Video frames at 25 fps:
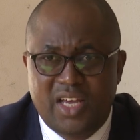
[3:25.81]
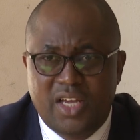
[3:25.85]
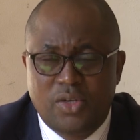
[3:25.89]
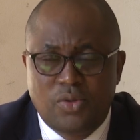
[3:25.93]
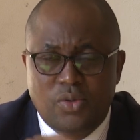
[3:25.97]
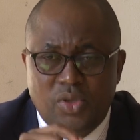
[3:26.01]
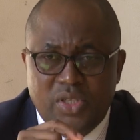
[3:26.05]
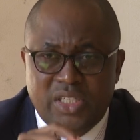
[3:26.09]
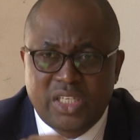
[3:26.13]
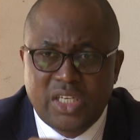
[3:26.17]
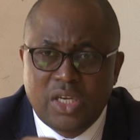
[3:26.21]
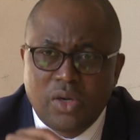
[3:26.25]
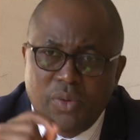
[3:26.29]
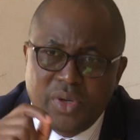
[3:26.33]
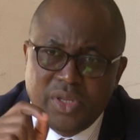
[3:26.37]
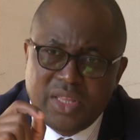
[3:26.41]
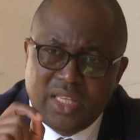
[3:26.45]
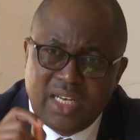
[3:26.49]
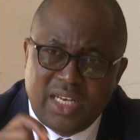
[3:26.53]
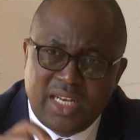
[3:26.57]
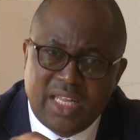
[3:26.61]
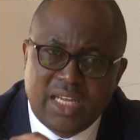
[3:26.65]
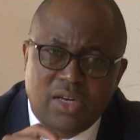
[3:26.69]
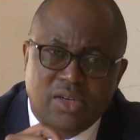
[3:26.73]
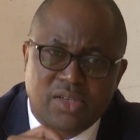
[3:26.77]
to deal with
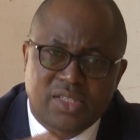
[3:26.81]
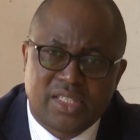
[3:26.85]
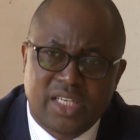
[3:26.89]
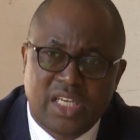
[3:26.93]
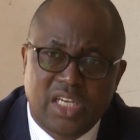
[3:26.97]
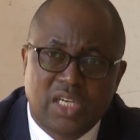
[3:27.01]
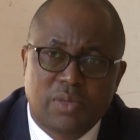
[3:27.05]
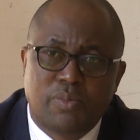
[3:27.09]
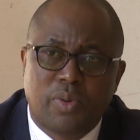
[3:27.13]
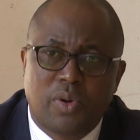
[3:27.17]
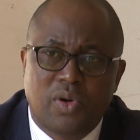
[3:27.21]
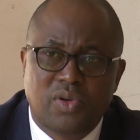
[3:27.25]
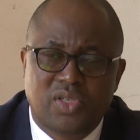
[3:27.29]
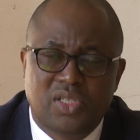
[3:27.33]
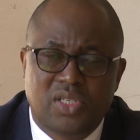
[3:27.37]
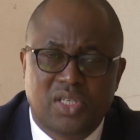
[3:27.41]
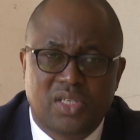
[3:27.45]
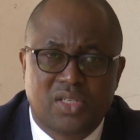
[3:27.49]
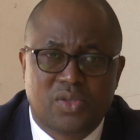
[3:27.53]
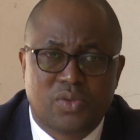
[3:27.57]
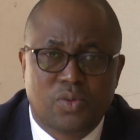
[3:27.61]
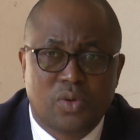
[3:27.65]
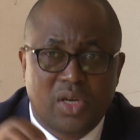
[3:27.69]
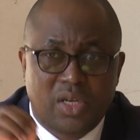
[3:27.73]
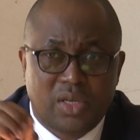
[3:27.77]
illegal sand
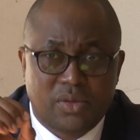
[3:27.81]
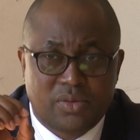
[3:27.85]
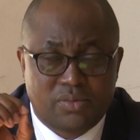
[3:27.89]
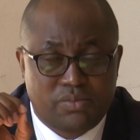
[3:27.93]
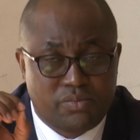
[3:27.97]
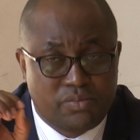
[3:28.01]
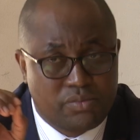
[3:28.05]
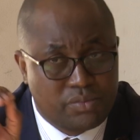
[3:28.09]
poachers who were